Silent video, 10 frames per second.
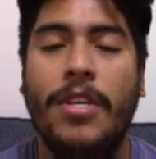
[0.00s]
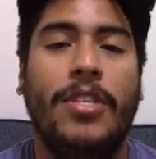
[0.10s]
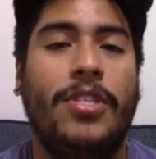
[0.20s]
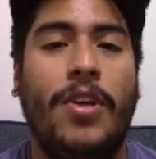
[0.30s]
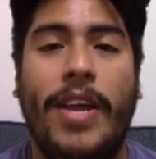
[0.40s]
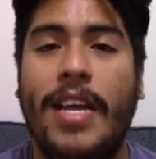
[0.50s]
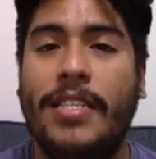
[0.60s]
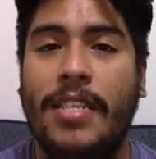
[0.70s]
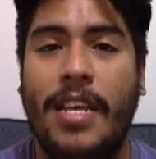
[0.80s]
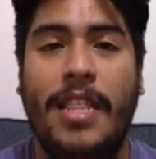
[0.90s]
so I
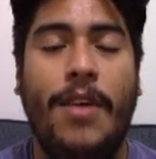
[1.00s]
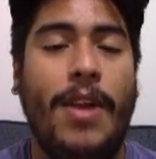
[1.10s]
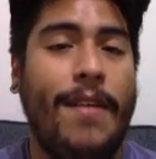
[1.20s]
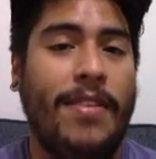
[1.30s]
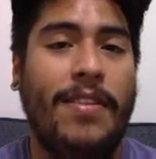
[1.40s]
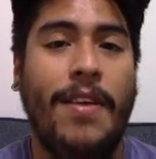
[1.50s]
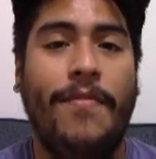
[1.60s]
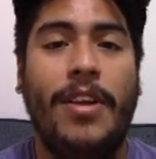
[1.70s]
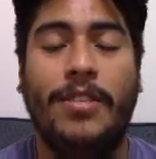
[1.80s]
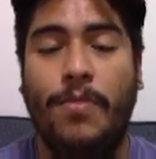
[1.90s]
guess they would have to
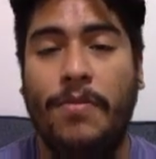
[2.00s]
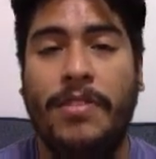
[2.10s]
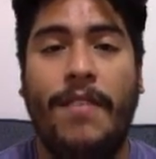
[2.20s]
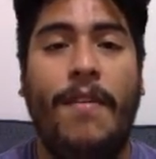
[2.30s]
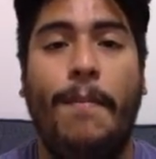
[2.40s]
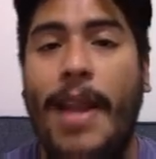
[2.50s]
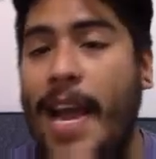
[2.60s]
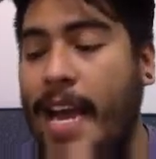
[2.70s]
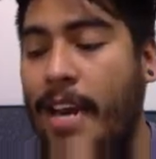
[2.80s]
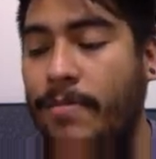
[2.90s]
differ his moveset from
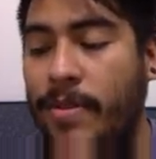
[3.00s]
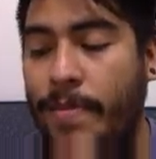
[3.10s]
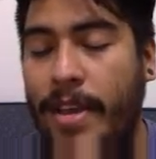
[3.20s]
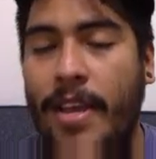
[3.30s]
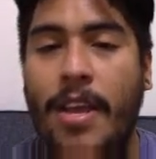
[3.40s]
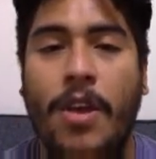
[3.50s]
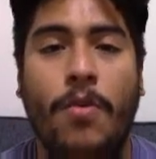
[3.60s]
Black Adam's a bit,